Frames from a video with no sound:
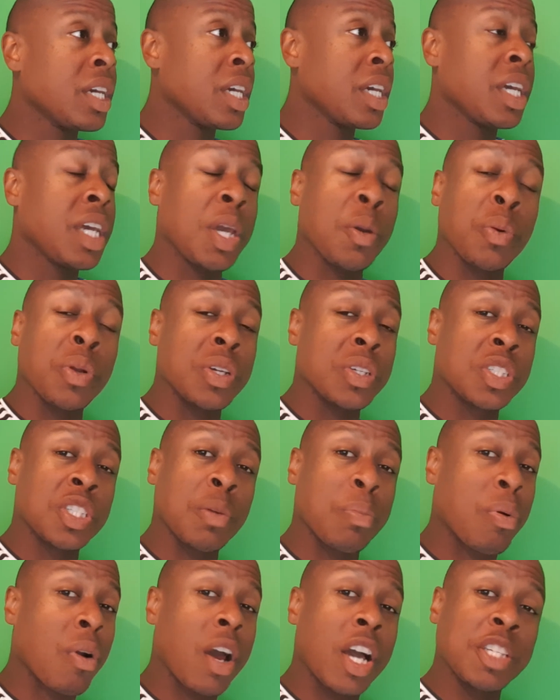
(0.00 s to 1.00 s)
it wouldn't
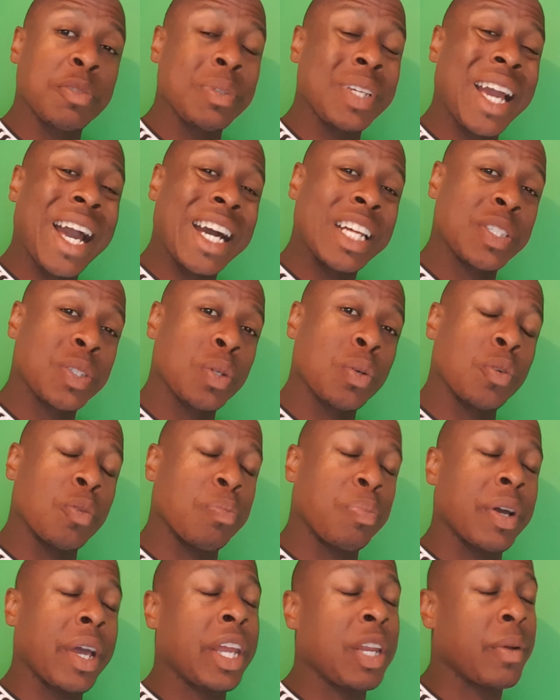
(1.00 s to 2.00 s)
surprise me at all.
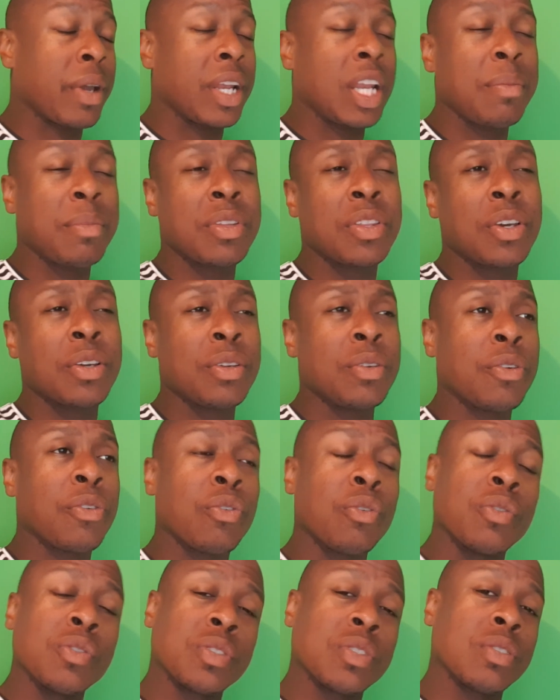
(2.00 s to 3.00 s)
But anyway, let me know your
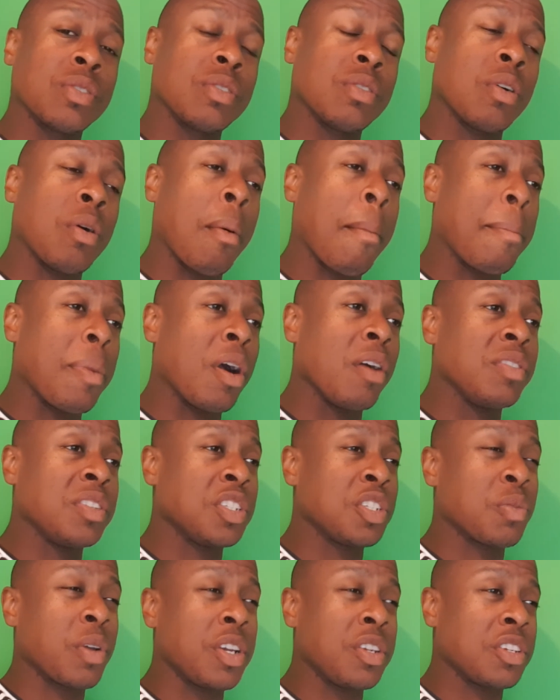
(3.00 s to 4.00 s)
thoughts on both
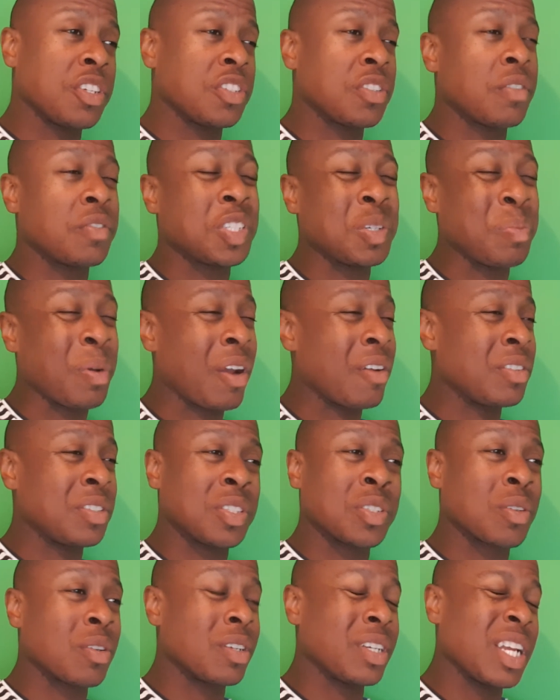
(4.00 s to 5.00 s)
situations. Obviously, Perez is
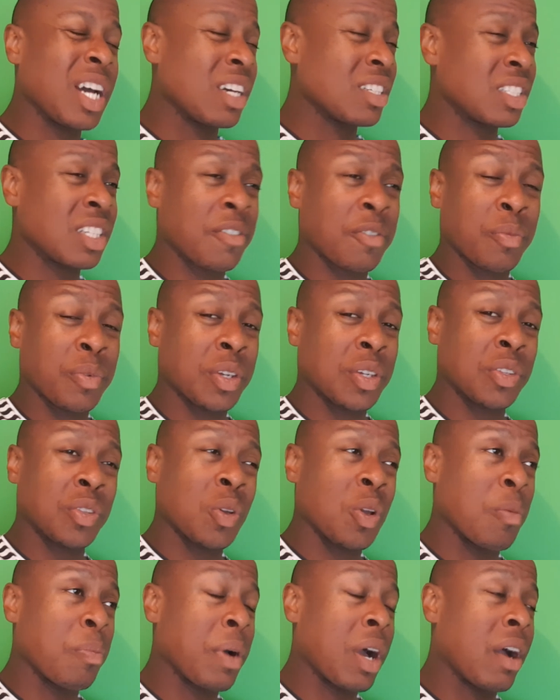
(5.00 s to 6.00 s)
gone now. There's nothing we can
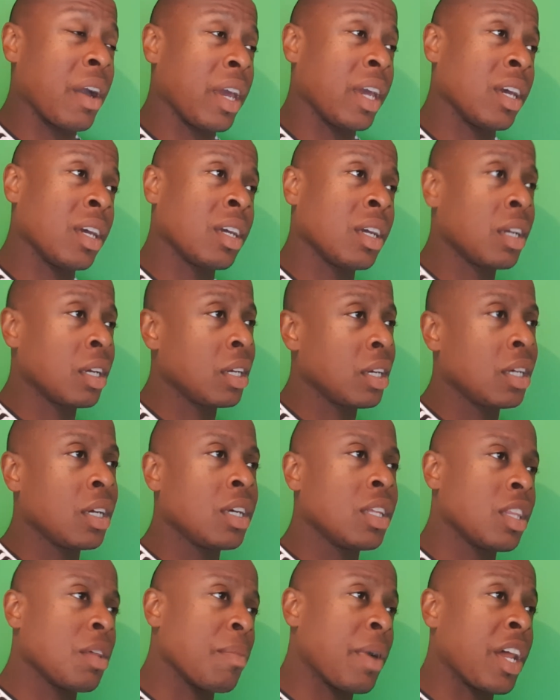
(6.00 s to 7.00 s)
do about it.
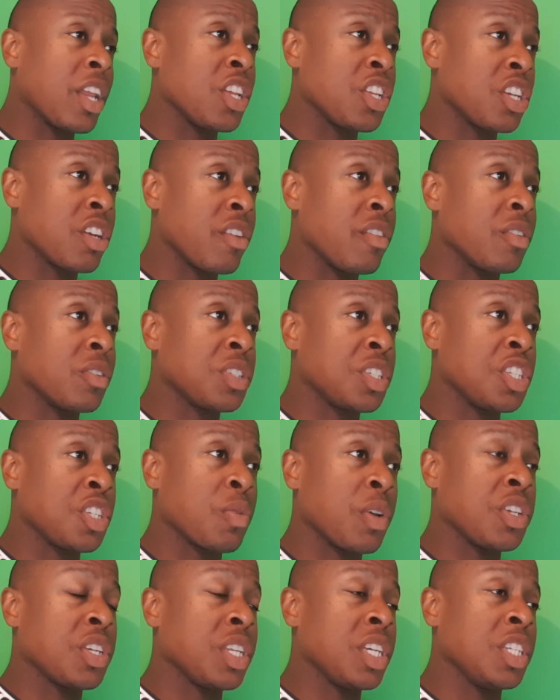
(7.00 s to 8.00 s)
The managerial
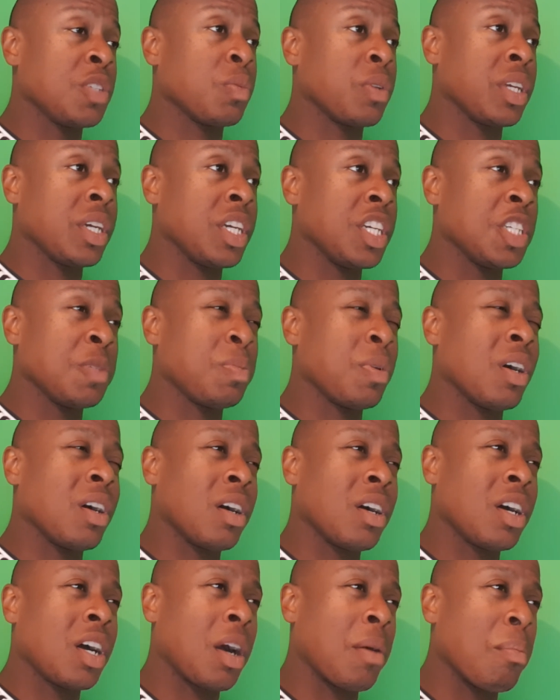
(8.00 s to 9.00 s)
situation is what it is,
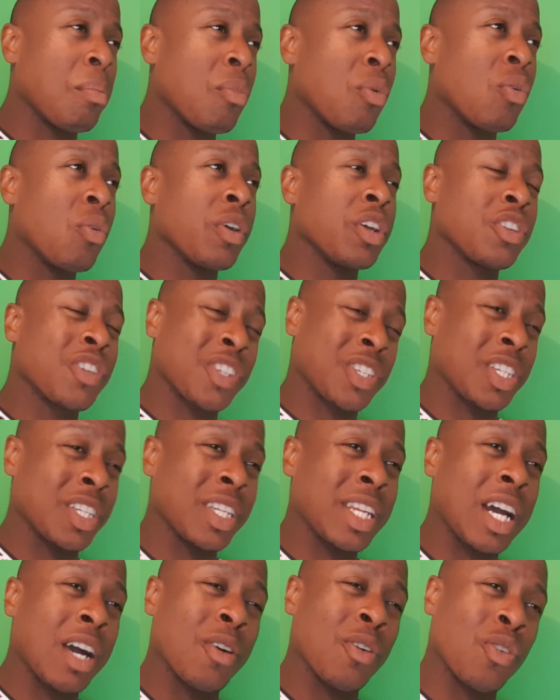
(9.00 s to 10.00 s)
but I'm more interested
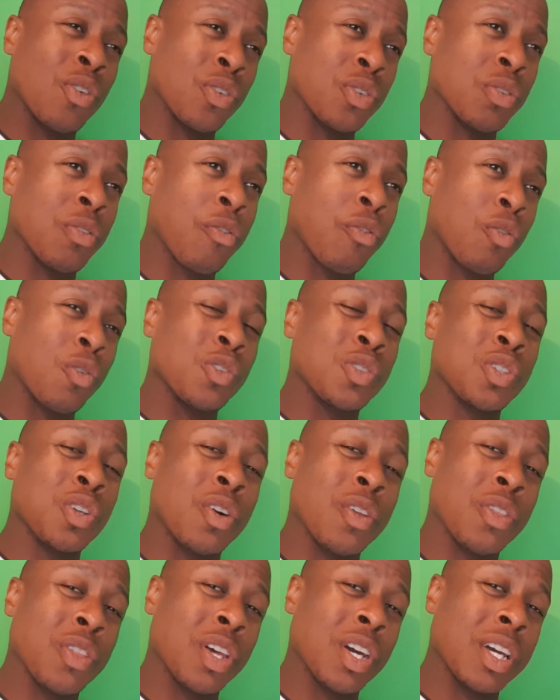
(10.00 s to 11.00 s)
now on your thoughts
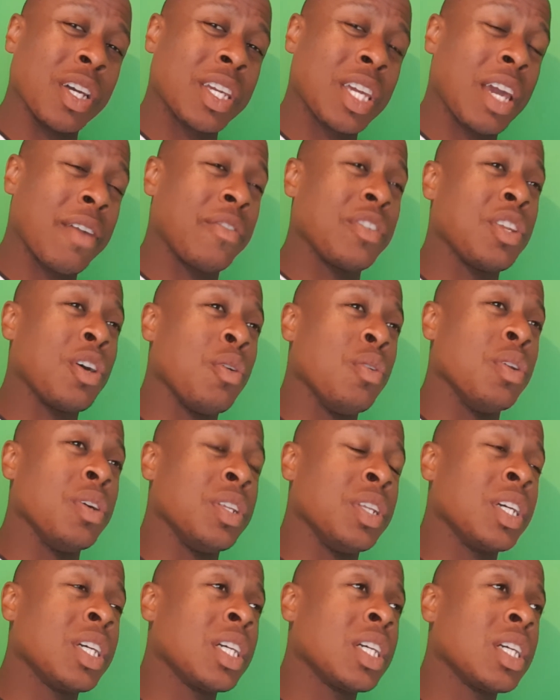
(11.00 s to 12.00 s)
on the Kevin Nolan